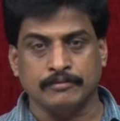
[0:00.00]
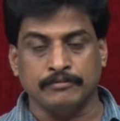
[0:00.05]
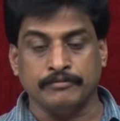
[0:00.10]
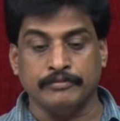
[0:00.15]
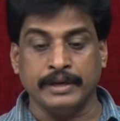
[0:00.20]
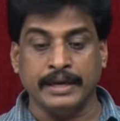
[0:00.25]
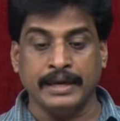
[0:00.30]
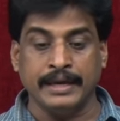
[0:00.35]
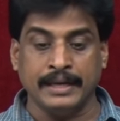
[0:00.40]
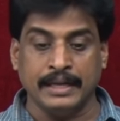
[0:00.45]

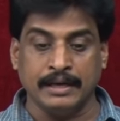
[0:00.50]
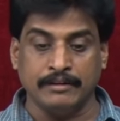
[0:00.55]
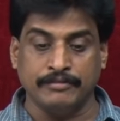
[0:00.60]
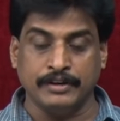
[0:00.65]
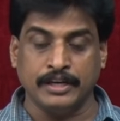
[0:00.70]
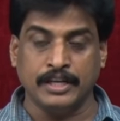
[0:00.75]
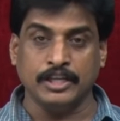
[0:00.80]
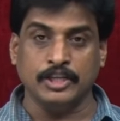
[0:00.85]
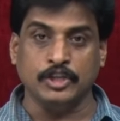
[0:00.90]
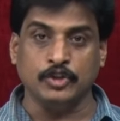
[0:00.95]

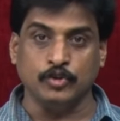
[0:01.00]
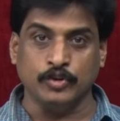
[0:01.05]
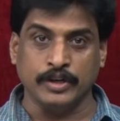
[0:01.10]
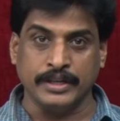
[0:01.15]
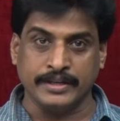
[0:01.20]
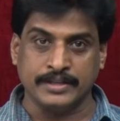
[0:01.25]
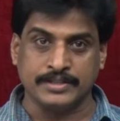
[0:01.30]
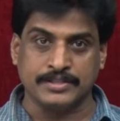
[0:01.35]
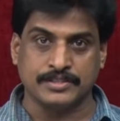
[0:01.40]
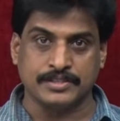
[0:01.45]
wherever
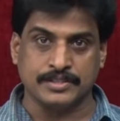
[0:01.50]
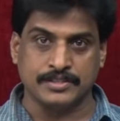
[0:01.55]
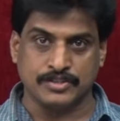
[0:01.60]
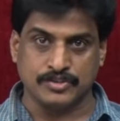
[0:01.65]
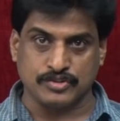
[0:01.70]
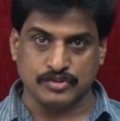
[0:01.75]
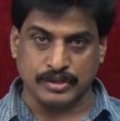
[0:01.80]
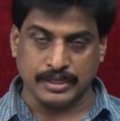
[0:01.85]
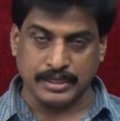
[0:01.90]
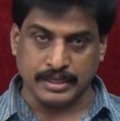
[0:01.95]
UNIX
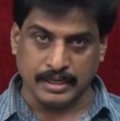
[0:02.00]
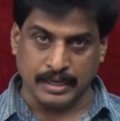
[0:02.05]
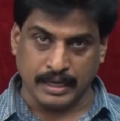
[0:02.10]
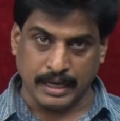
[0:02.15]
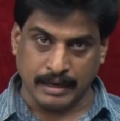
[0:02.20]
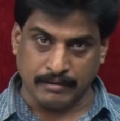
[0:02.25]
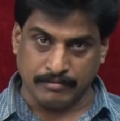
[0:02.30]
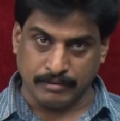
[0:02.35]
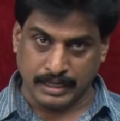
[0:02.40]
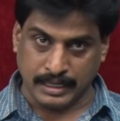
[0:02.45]
string
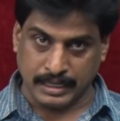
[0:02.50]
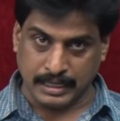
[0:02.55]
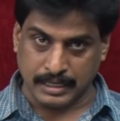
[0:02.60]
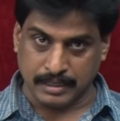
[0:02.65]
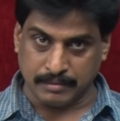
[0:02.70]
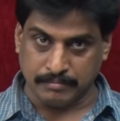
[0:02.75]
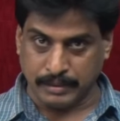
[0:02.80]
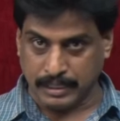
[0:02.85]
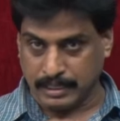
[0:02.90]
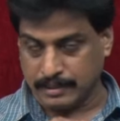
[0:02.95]

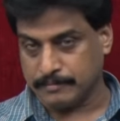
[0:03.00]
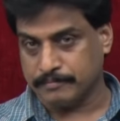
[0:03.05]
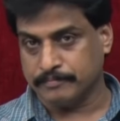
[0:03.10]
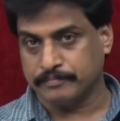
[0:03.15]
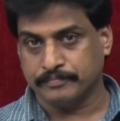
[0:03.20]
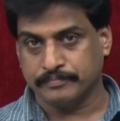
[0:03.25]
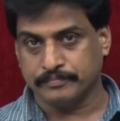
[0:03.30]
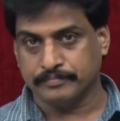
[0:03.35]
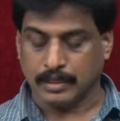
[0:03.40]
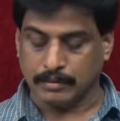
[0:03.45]
available.
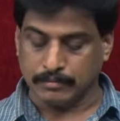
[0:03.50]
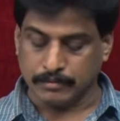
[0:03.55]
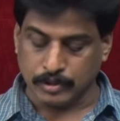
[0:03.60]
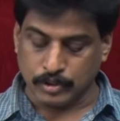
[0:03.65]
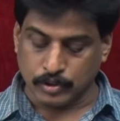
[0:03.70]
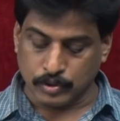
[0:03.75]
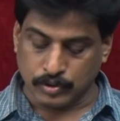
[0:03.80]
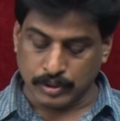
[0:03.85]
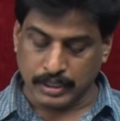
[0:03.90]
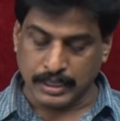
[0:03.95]

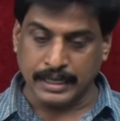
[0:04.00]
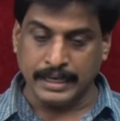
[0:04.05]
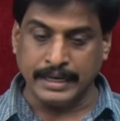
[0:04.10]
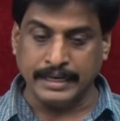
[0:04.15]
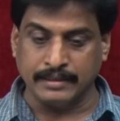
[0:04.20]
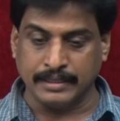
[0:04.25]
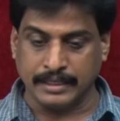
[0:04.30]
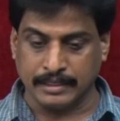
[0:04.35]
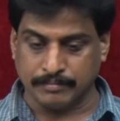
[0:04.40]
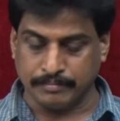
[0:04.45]
You
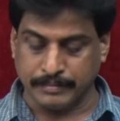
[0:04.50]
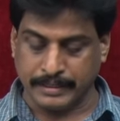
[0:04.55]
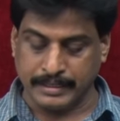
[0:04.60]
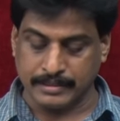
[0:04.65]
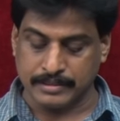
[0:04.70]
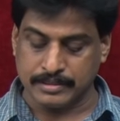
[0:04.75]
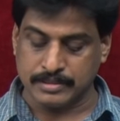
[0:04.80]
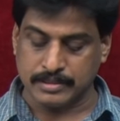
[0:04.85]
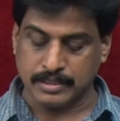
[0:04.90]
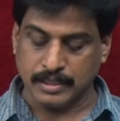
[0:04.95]
need, that
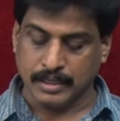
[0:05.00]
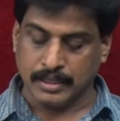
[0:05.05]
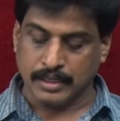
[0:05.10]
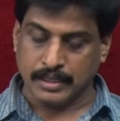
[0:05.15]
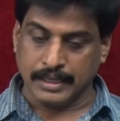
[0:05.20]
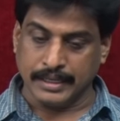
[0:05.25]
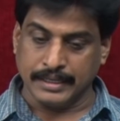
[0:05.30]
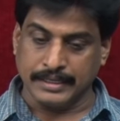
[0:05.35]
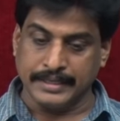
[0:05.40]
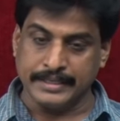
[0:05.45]
means
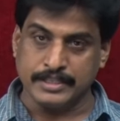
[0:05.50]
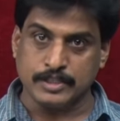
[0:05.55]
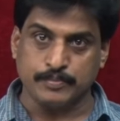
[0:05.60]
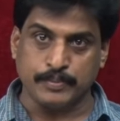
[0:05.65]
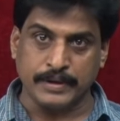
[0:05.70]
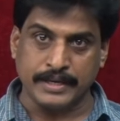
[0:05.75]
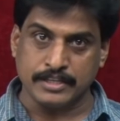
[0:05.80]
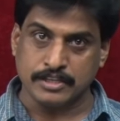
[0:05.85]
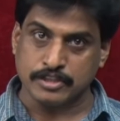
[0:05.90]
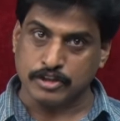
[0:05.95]
it
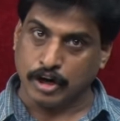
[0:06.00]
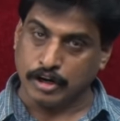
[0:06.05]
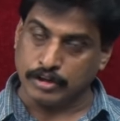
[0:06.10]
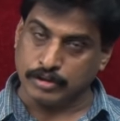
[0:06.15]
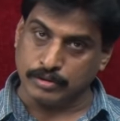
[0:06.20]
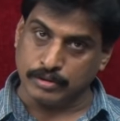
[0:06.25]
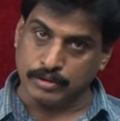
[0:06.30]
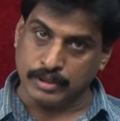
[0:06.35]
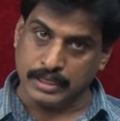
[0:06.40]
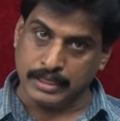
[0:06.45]
displays
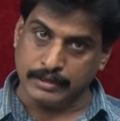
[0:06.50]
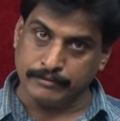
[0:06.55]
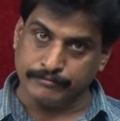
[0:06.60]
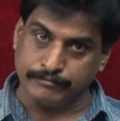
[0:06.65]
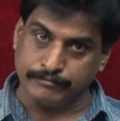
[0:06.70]
not only